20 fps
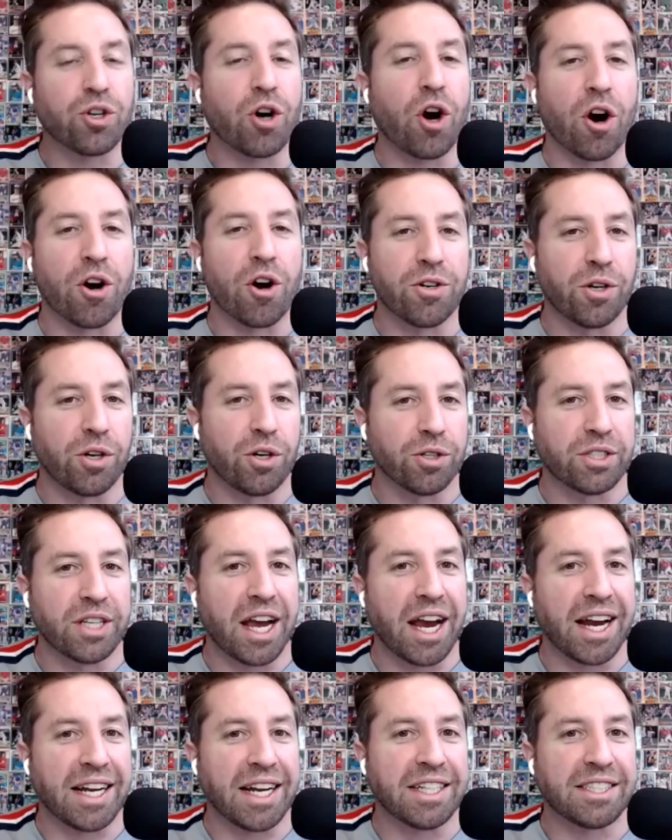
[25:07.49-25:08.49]
Cardinals,
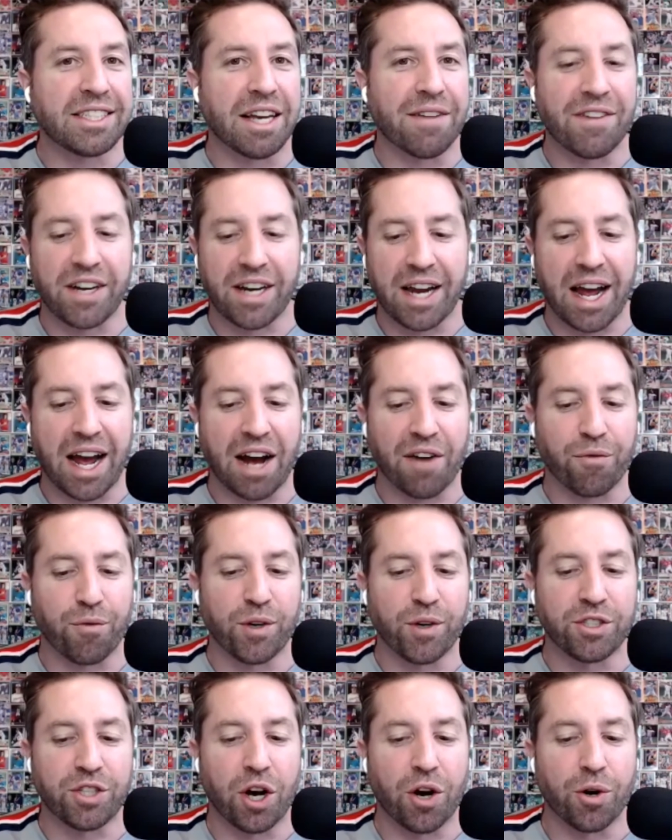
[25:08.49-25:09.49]
eighty-seven and a half
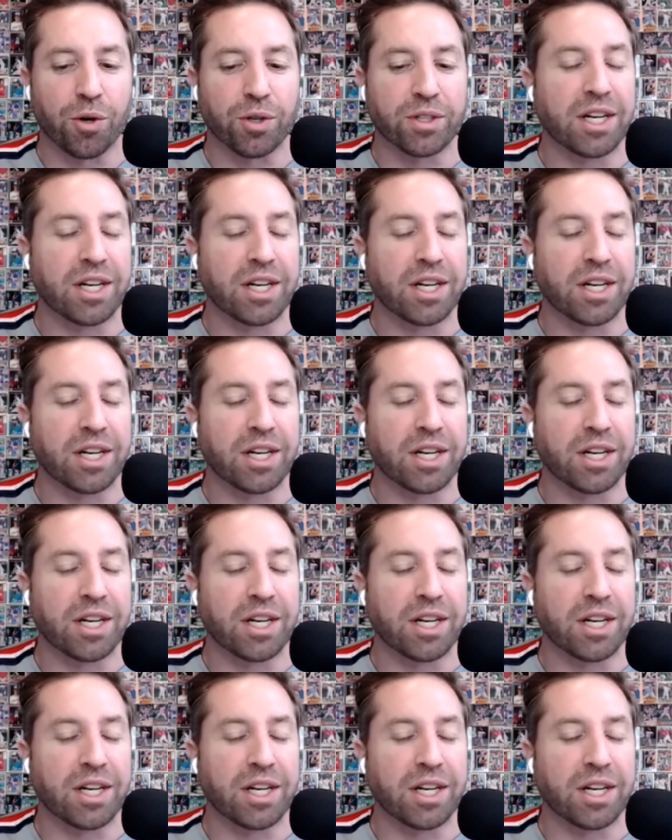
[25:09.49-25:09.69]
win total.